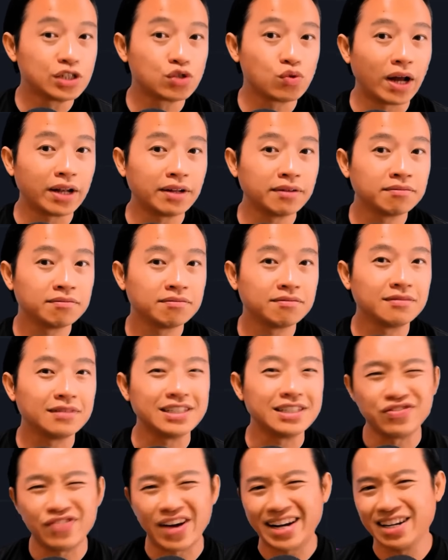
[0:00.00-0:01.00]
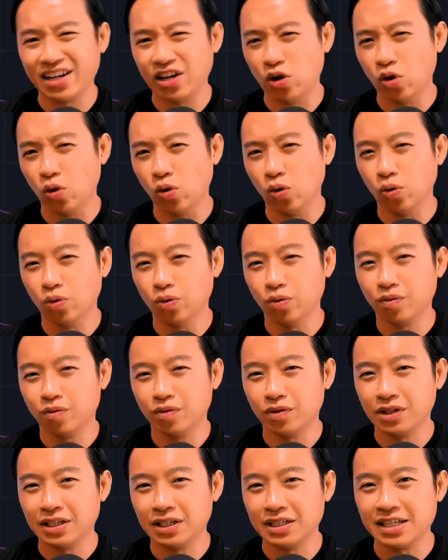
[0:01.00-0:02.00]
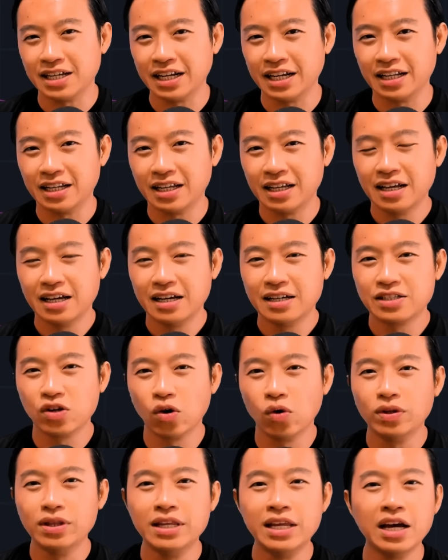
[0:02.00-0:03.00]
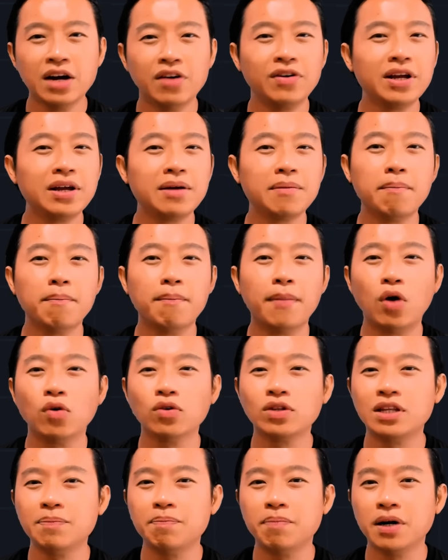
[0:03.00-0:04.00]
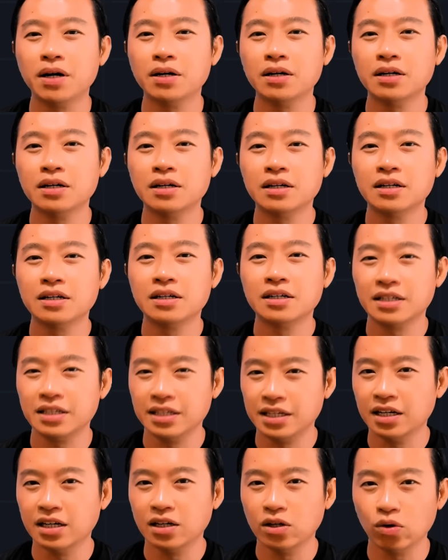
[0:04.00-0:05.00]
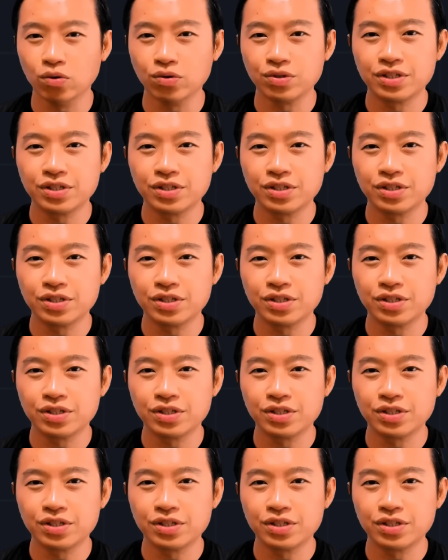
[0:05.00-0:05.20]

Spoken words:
is what? It's rather low, isn't it? So nearing multiple year